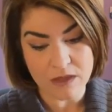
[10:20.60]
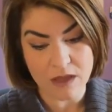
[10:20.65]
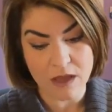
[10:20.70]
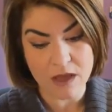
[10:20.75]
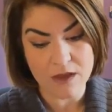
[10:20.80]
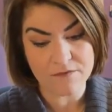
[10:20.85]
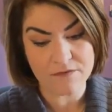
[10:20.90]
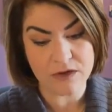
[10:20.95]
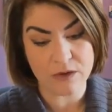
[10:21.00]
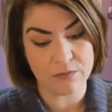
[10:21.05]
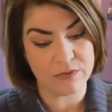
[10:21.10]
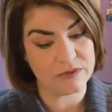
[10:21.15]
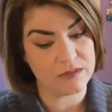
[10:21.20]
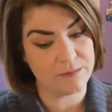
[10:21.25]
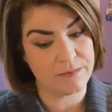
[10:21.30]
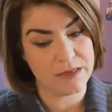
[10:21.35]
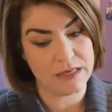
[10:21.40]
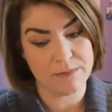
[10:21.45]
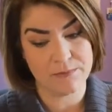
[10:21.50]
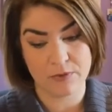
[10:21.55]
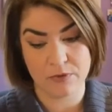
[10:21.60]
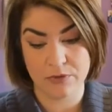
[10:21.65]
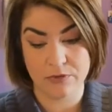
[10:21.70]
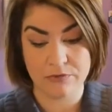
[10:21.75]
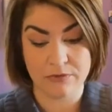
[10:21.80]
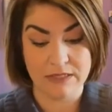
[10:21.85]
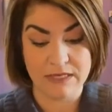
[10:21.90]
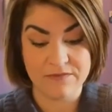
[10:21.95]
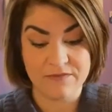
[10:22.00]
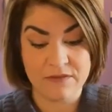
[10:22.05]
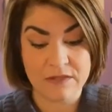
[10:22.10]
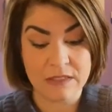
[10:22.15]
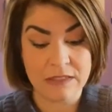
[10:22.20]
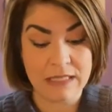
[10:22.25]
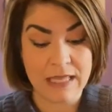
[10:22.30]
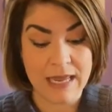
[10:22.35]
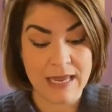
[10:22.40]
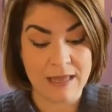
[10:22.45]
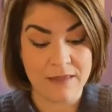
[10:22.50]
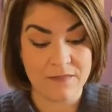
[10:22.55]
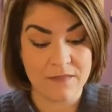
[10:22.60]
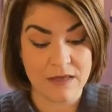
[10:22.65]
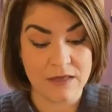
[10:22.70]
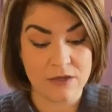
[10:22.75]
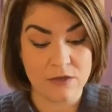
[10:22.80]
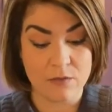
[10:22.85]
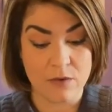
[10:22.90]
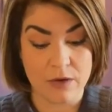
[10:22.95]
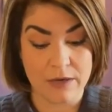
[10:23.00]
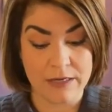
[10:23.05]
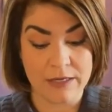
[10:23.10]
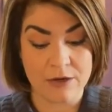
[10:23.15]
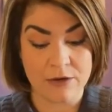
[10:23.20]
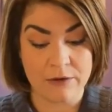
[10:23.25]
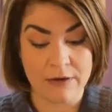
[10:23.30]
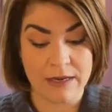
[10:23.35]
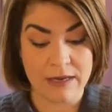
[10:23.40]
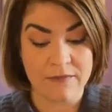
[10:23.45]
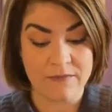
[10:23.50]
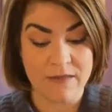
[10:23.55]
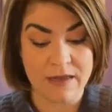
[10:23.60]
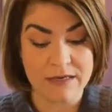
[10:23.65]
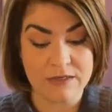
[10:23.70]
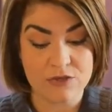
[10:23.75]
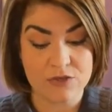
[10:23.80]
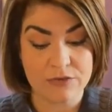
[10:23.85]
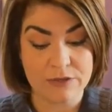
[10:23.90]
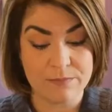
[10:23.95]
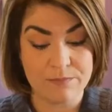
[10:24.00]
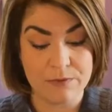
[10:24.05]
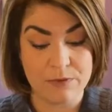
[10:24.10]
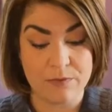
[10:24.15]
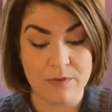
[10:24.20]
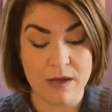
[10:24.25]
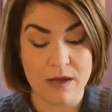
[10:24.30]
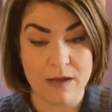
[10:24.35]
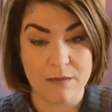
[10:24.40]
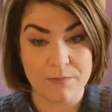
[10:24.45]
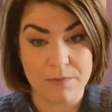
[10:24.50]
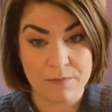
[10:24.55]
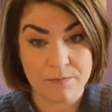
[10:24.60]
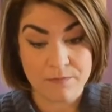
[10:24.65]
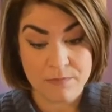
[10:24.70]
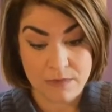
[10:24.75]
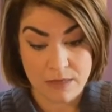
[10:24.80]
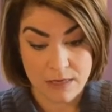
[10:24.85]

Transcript: covenant with the people who live in the land that you are entering, and they trip you up.